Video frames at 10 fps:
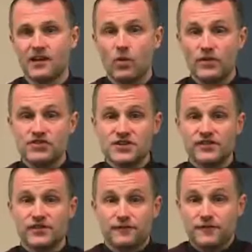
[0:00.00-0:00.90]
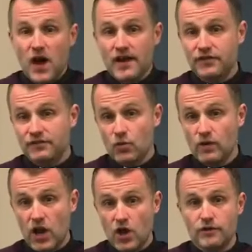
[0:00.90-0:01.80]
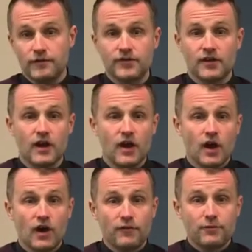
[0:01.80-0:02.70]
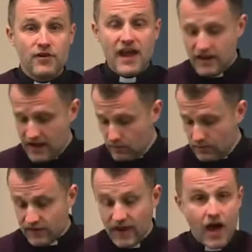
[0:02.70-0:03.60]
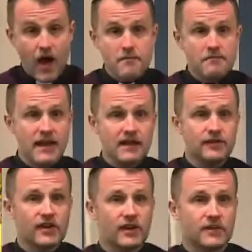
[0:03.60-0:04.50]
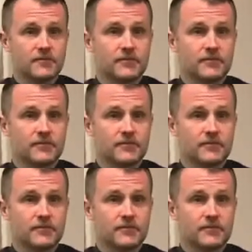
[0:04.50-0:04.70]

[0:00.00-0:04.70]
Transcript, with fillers: with just five small loaves of bread. It was amazing.